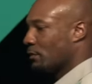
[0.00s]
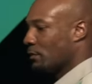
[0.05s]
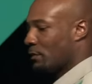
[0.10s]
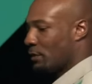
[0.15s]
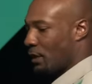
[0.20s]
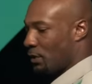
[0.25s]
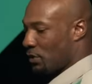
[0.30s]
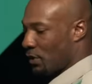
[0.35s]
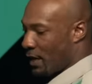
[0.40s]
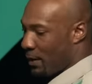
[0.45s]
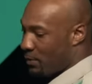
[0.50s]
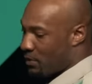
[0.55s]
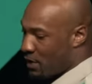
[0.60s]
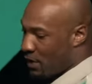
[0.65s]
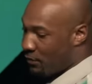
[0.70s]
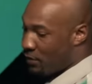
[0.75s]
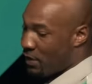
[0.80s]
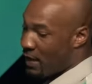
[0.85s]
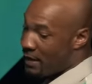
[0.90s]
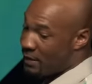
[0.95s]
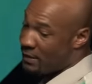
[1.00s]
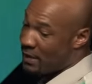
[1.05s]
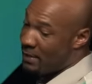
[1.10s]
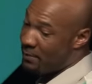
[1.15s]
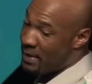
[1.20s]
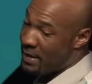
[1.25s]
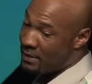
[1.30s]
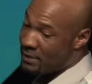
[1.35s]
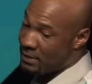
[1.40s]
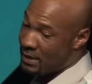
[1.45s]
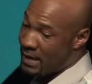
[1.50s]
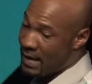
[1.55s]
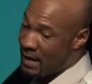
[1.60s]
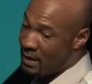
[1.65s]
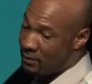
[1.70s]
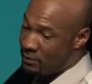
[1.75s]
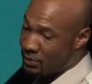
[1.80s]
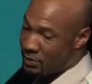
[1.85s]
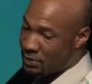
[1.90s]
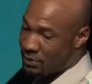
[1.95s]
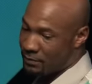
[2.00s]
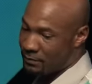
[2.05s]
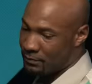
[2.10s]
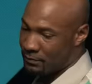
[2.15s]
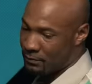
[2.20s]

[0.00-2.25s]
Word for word: Touch your neighbor and say, if you can't say man, say ouch.